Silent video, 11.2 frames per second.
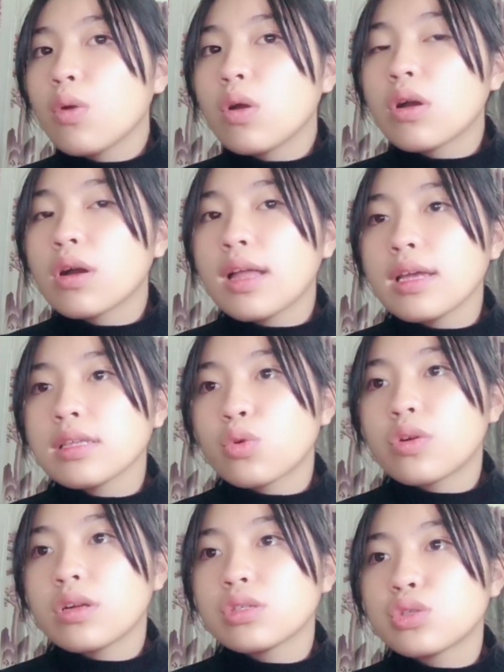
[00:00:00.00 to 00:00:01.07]
Google Glass
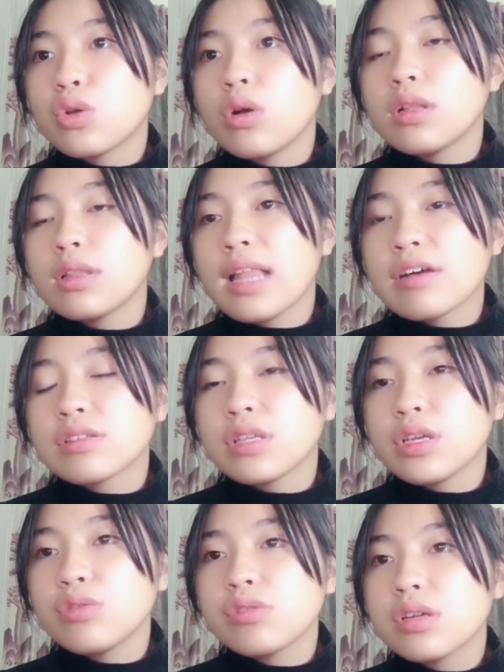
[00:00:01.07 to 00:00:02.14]
also allows the
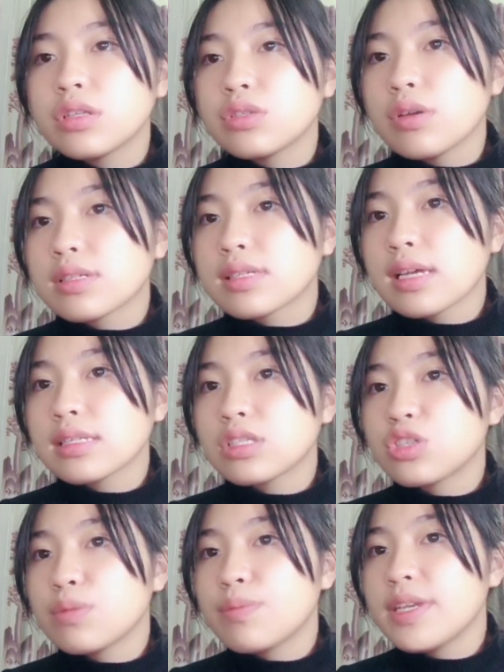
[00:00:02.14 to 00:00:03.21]
user to access
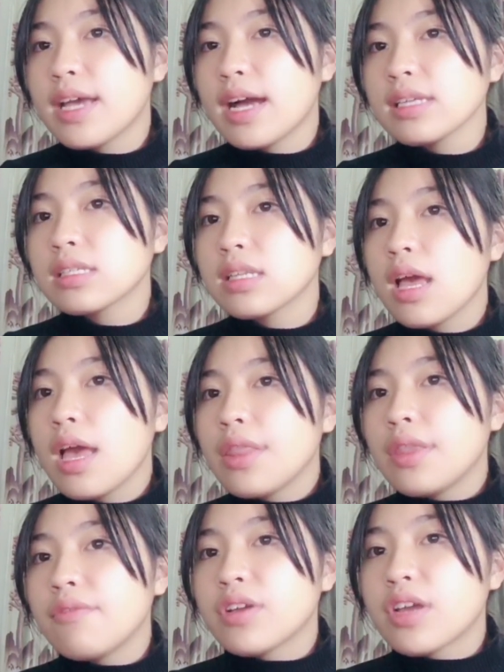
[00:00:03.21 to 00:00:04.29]
GPS,
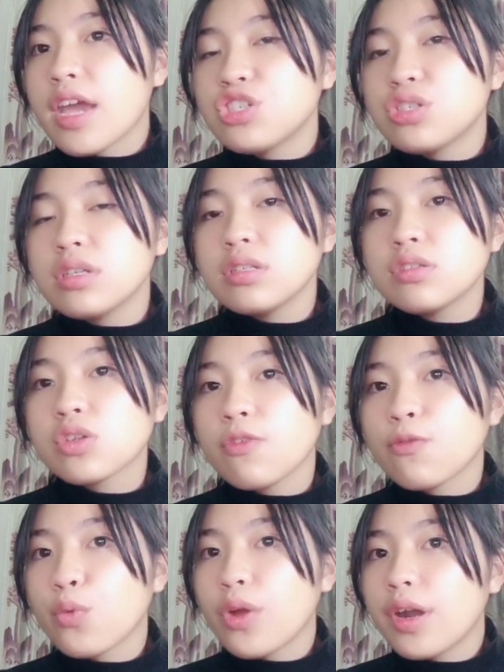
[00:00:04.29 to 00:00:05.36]
navigation
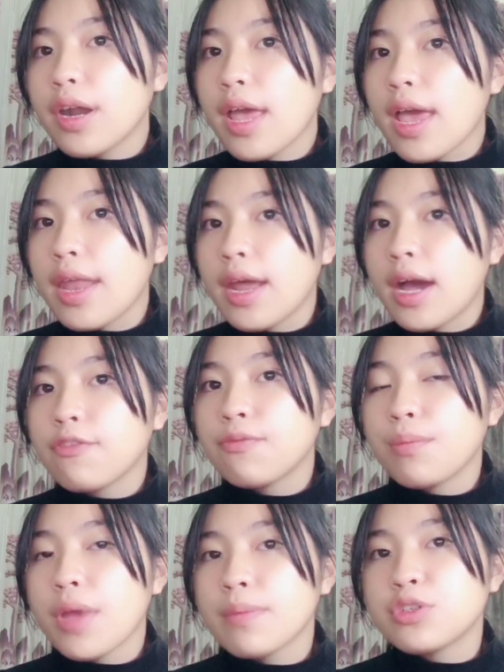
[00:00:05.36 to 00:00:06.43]
software, and have
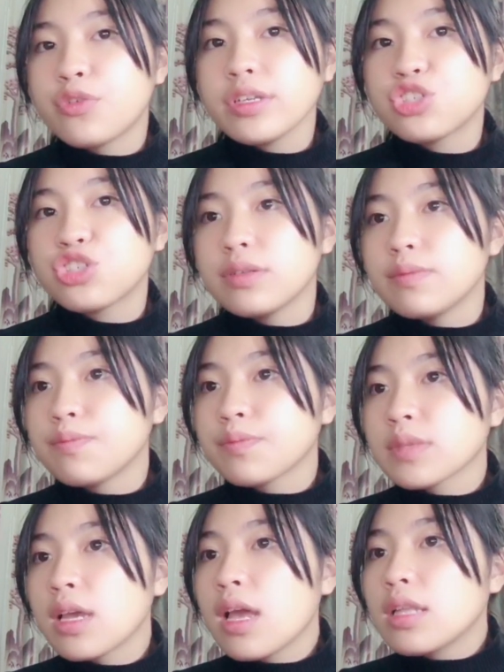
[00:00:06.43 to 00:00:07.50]
map direction.
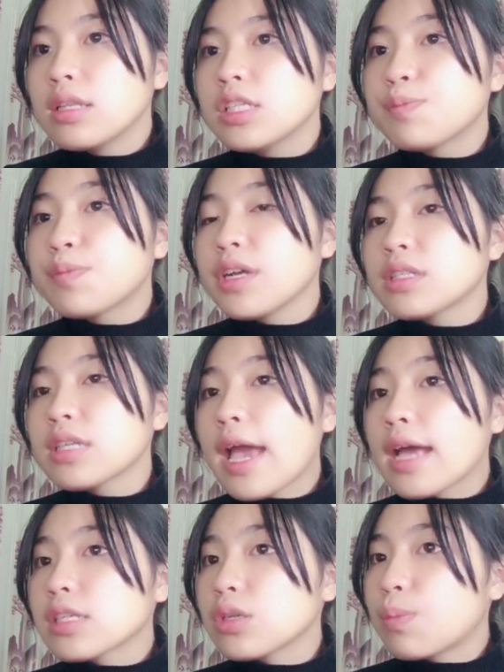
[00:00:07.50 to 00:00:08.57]
Displayed
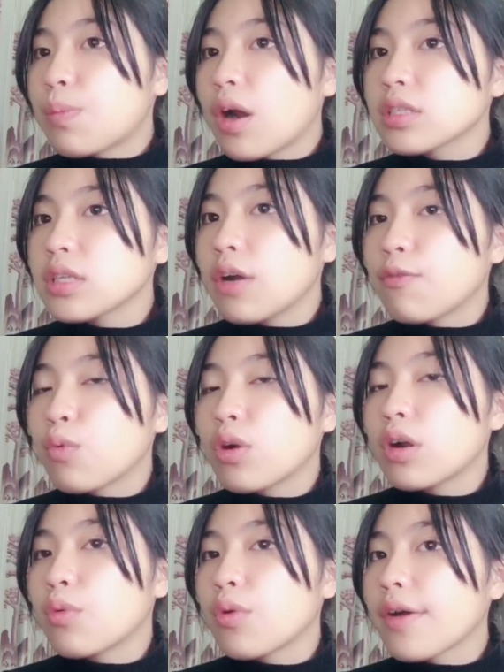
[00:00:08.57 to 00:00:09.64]
as a part of
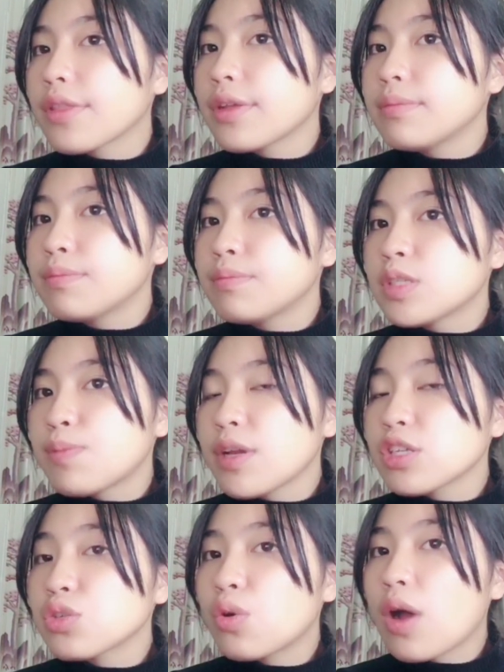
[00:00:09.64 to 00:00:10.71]
world around them,
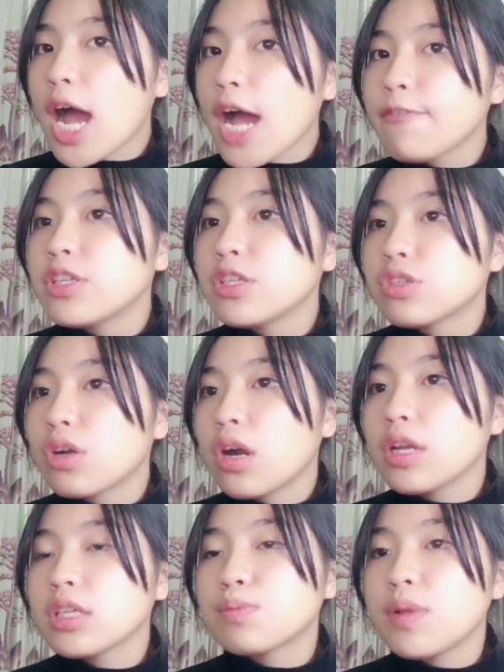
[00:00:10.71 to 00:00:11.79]
special apps
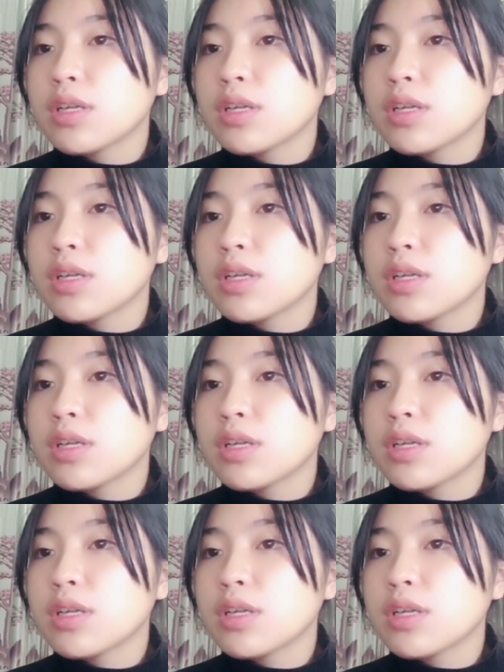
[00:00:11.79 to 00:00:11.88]
designed